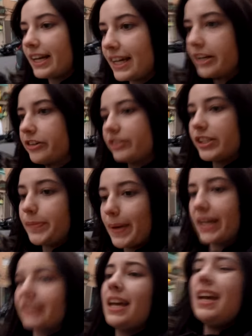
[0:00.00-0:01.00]
here in
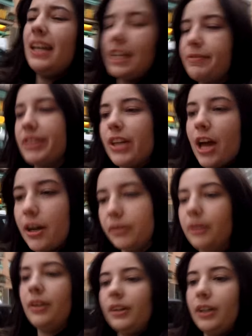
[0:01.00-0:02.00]
Spain, even though
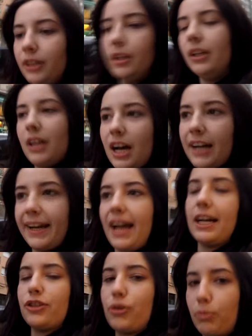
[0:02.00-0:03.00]
I
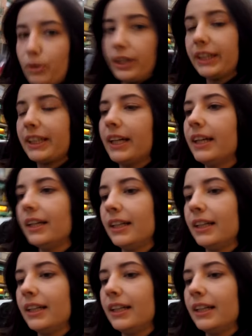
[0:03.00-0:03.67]
had to work,